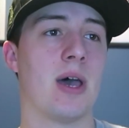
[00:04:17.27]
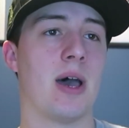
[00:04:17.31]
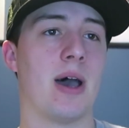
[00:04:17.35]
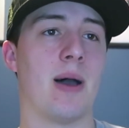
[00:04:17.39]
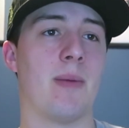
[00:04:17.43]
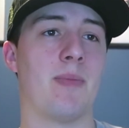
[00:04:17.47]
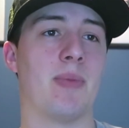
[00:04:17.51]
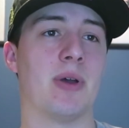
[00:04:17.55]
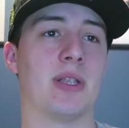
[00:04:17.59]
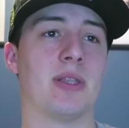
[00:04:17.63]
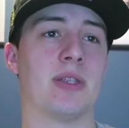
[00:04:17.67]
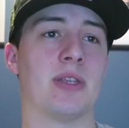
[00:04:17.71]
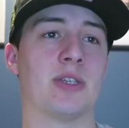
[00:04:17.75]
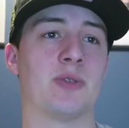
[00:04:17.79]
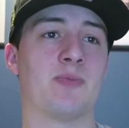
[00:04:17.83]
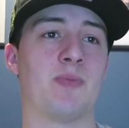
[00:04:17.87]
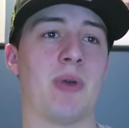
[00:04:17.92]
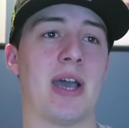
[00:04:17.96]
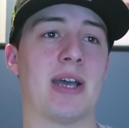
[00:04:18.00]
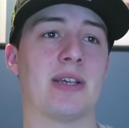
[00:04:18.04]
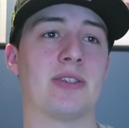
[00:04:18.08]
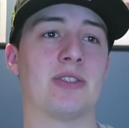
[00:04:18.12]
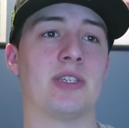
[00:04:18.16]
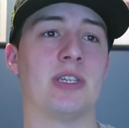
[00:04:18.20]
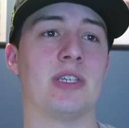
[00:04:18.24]
Uh, but this
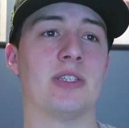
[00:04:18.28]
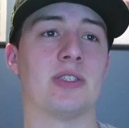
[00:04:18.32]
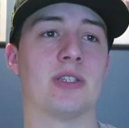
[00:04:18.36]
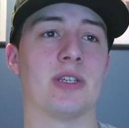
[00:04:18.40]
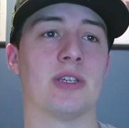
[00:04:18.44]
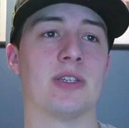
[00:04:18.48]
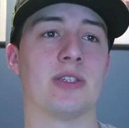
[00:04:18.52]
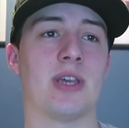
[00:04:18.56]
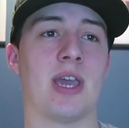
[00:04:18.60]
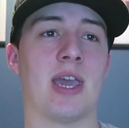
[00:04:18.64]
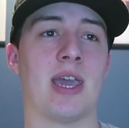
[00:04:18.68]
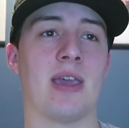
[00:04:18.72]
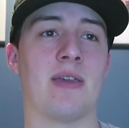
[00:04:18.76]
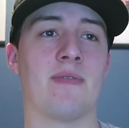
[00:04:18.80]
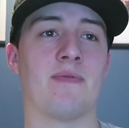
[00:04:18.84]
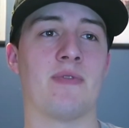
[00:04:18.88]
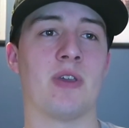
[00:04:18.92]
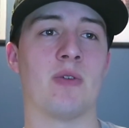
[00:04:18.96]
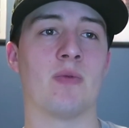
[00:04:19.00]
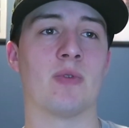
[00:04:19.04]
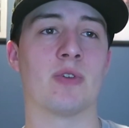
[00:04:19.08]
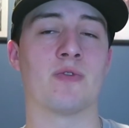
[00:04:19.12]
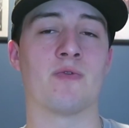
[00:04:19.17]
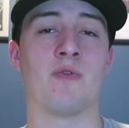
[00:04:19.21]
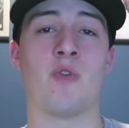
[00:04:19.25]
past season, his
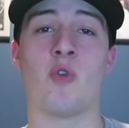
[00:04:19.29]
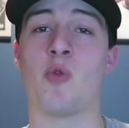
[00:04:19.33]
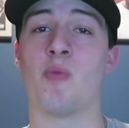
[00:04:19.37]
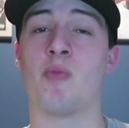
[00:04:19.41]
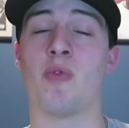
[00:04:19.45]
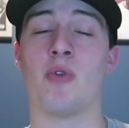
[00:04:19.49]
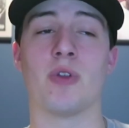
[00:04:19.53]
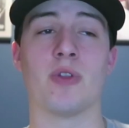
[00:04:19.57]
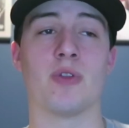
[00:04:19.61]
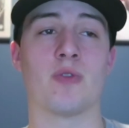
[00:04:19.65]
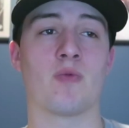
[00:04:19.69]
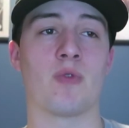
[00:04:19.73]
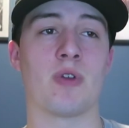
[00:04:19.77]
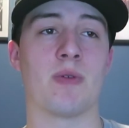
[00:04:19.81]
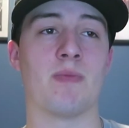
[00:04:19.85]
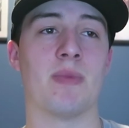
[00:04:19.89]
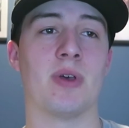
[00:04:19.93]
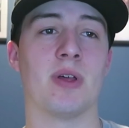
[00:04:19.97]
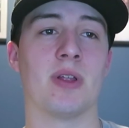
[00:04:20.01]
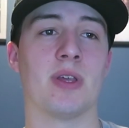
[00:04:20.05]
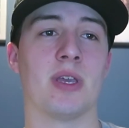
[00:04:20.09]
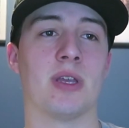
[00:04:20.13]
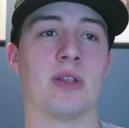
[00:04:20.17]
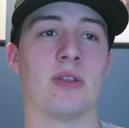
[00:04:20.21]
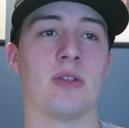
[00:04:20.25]
AAV was $4.3
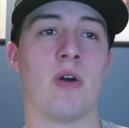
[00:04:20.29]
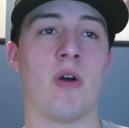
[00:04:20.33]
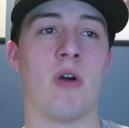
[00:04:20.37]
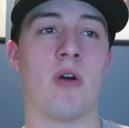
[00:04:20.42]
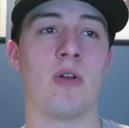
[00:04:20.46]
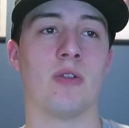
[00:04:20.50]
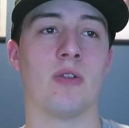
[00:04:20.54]
million